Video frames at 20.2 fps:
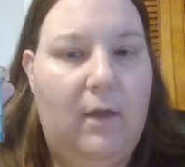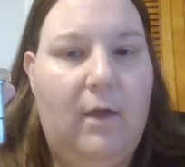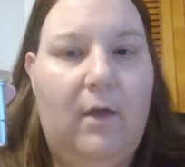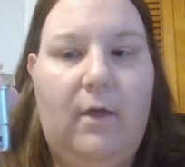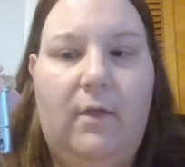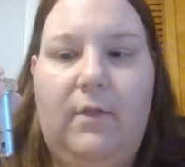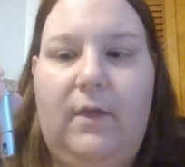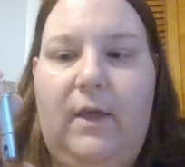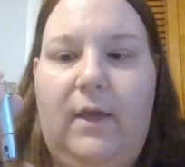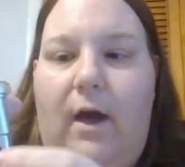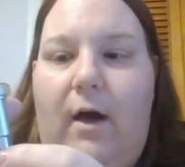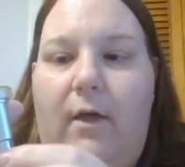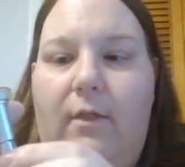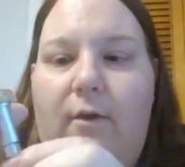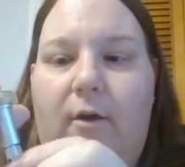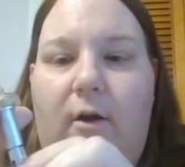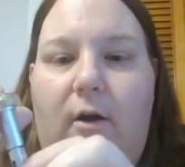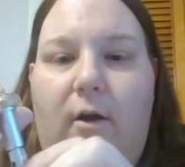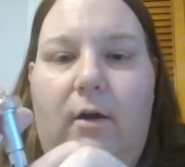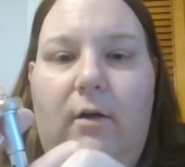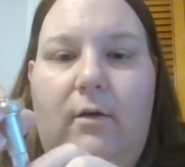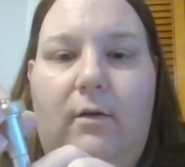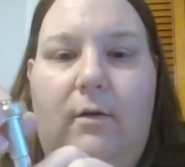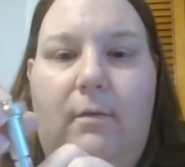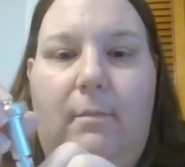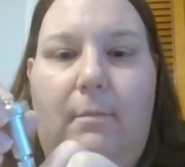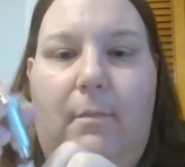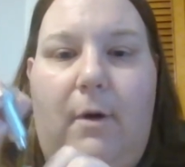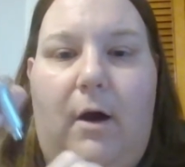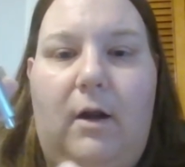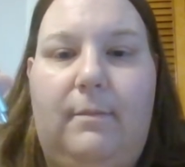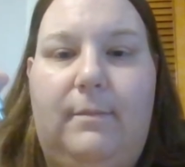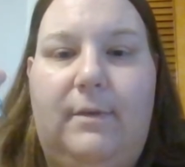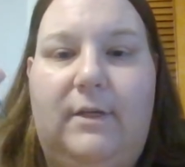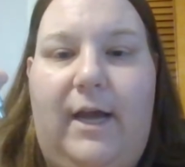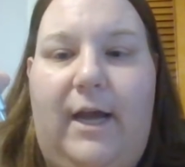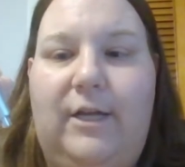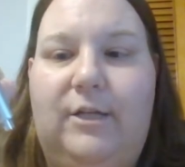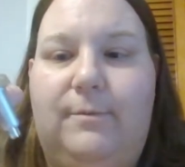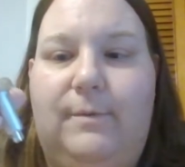The other bottom
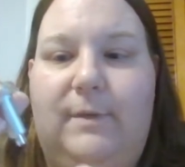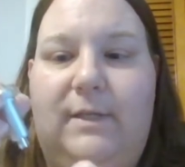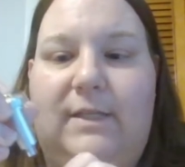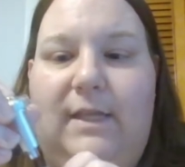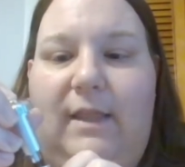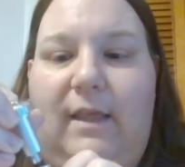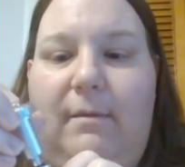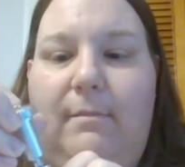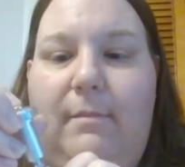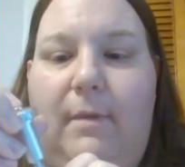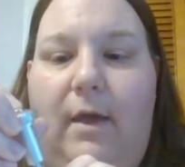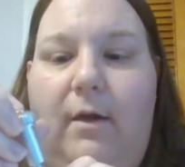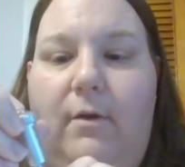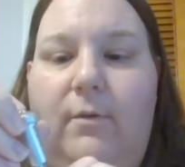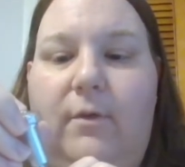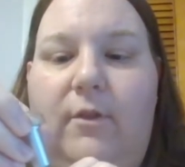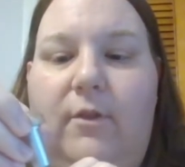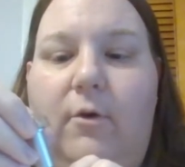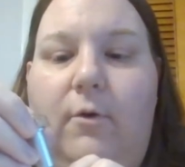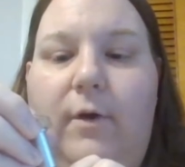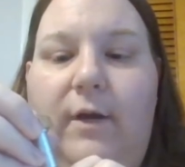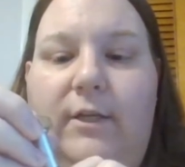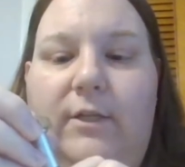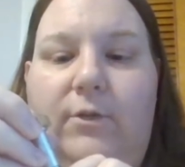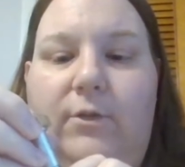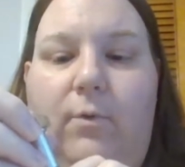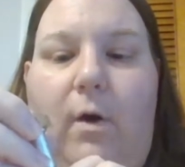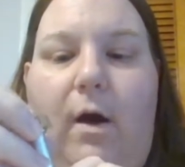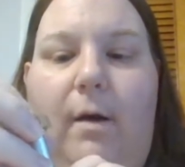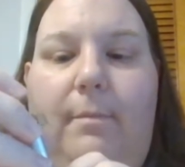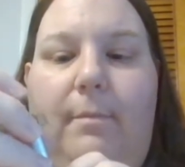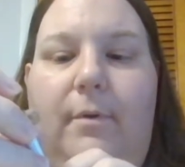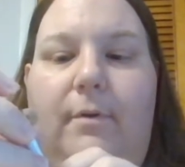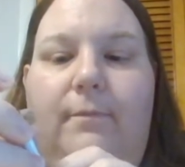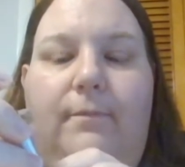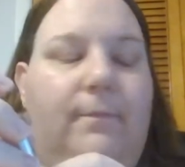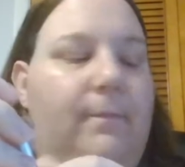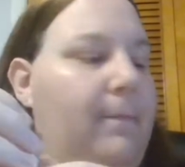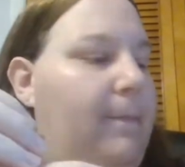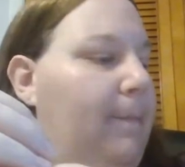attachments that they make with the quick swap
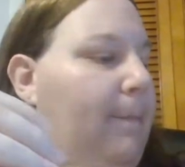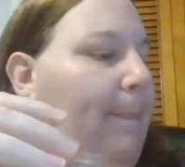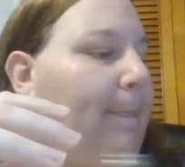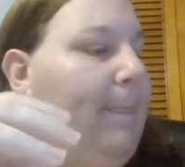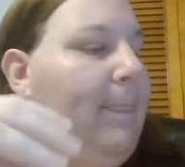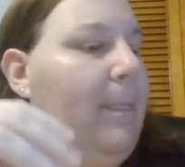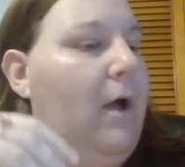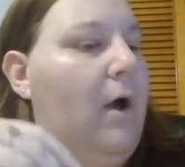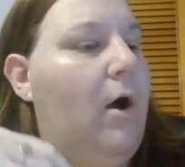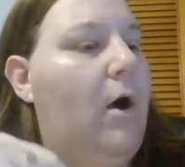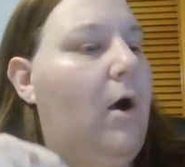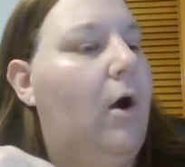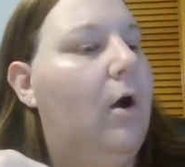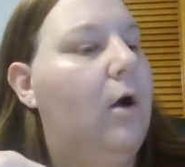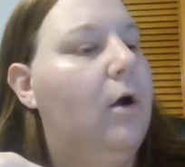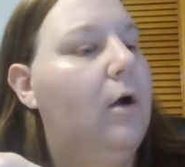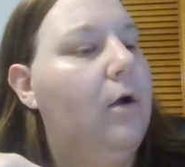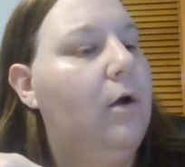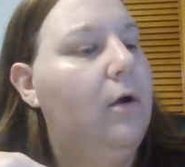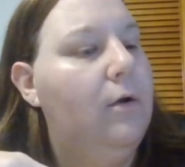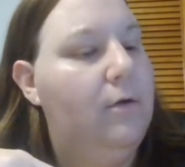are